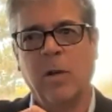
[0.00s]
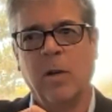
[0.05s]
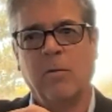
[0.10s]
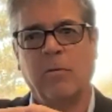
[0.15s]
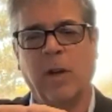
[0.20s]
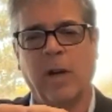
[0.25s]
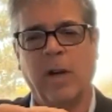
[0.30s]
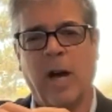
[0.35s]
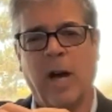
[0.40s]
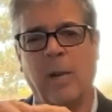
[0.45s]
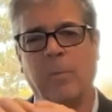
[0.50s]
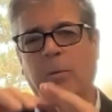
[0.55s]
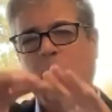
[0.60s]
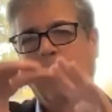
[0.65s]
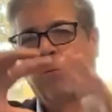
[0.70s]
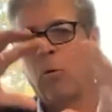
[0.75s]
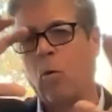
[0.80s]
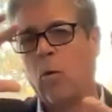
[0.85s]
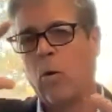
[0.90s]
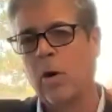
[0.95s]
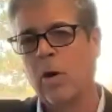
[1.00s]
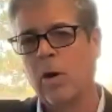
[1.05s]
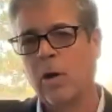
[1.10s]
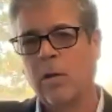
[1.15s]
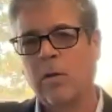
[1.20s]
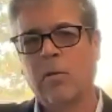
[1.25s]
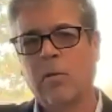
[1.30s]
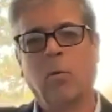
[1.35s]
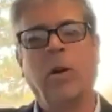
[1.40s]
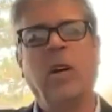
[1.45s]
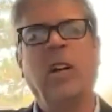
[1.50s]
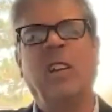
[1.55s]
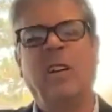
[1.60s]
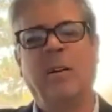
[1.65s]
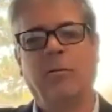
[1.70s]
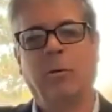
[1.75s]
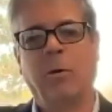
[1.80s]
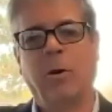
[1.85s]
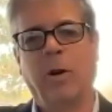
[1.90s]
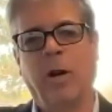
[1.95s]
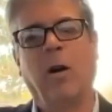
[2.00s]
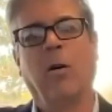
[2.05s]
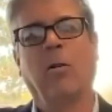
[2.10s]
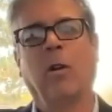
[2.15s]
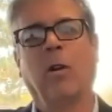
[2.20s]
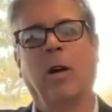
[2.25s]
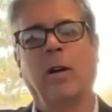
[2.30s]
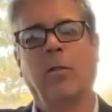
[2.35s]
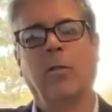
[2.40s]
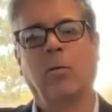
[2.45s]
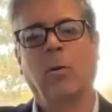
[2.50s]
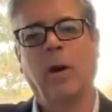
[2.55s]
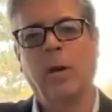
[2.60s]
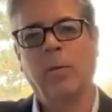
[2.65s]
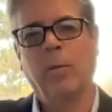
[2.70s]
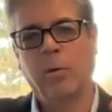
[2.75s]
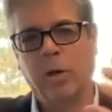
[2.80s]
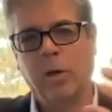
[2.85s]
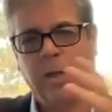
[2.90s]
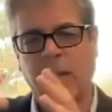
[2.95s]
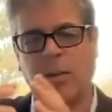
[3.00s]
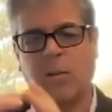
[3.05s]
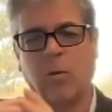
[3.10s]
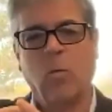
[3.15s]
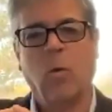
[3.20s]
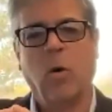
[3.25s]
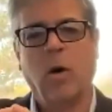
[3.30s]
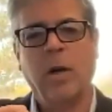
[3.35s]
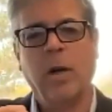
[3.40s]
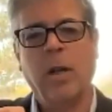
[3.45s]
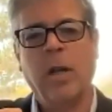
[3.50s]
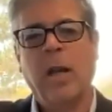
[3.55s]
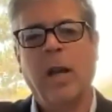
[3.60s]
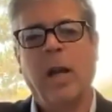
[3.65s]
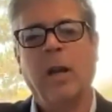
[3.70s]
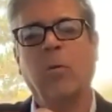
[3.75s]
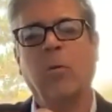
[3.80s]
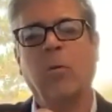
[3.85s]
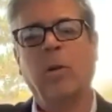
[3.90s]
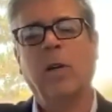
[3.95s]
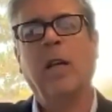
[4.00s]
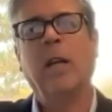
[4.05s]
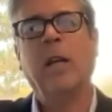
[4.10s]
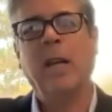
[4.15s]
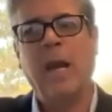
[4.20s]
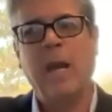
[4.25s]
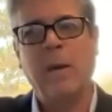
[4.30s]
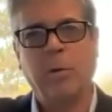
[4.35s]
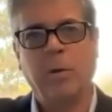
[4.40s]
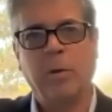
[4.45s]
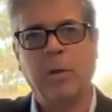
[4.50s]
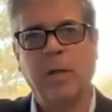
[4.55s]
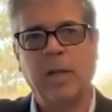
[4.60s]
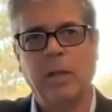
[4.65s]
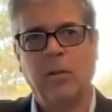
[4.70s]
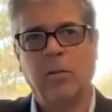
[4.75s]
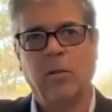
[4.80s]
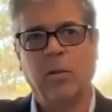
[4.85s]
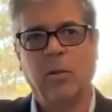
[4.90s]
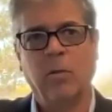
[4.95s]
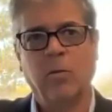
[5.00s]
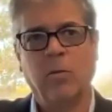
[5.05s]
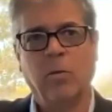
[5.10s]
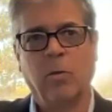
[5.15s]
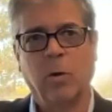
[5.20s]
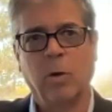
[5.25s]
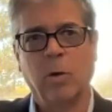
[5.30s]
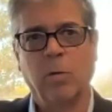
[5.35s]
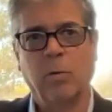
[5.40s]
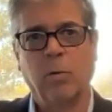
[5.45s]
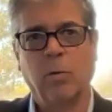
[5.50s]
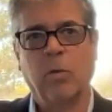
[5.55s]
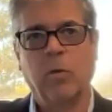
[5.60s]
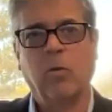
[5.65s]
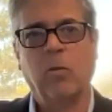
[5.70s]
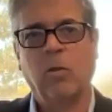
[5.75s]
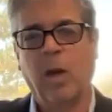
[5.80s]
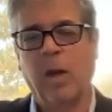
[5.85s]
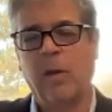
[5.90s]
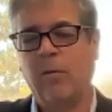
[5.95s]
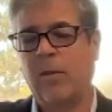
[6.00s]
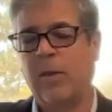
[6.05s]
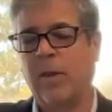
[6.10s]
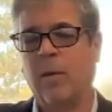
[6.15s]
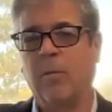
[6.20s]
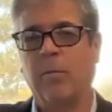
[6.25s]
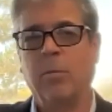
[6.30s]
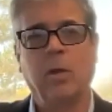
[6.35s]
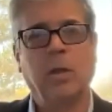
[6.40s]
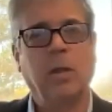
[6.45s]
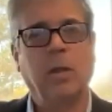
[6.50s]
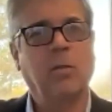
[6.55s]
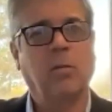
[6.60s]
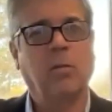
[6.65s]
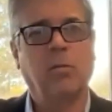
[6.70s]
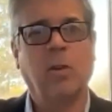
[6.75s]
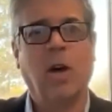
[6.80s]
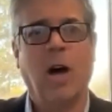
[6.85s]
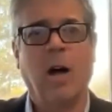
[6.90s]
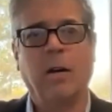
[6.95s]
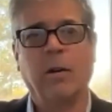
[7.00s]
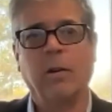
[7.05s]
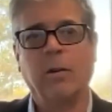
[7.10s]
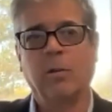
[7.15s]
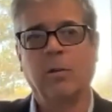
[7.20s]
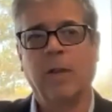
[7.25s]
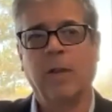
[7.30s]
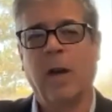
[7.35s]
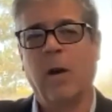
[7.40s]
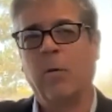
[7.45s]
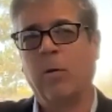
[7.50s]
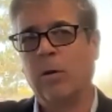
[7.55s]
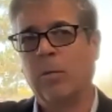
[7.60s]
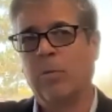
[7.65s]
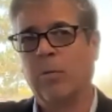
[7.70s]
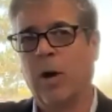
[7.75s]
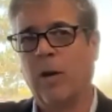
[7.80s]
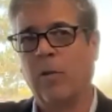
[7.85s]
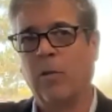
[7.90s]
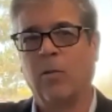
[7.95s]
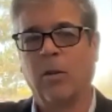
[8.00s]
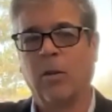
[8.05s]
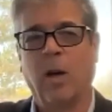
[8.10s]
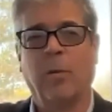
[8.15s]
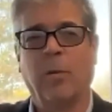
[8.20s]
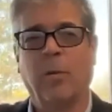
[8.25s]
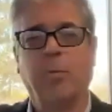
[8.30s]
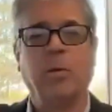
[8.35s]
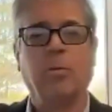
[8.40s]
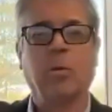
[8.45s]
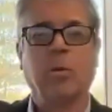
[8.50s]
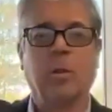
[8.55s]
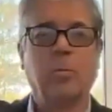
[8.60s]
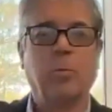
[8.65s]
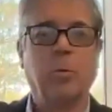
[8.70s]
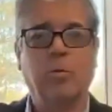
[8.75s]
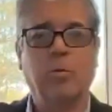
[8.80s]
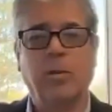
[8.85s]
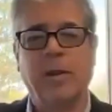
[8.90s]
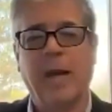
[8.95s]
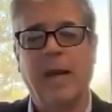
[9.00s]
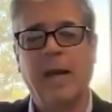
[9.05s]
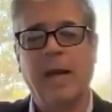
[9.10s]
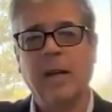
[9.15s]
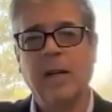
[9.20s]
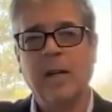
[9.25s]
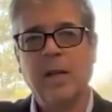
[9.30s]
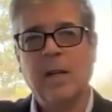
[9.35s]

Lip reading: flight ops for 3 different airlines, right? Bringing that to one and really enabling each of those groups, which saved them millions of dollars. And now we're in the process of helping them really move to that,